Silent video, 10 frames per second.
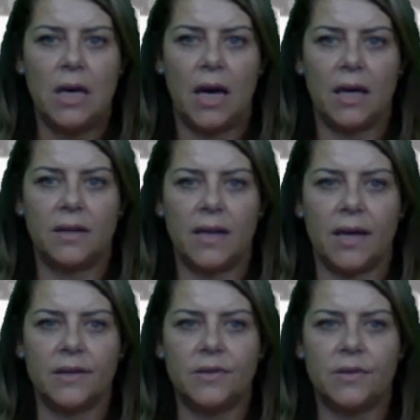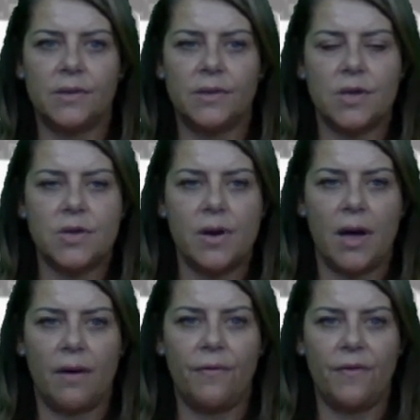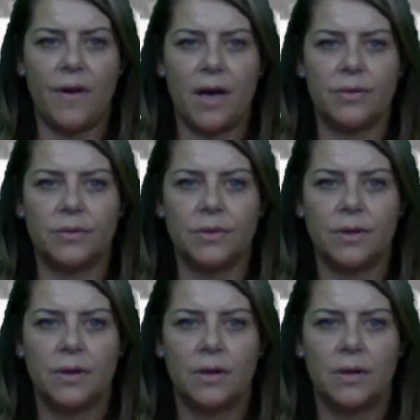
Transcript: and the answers you have found,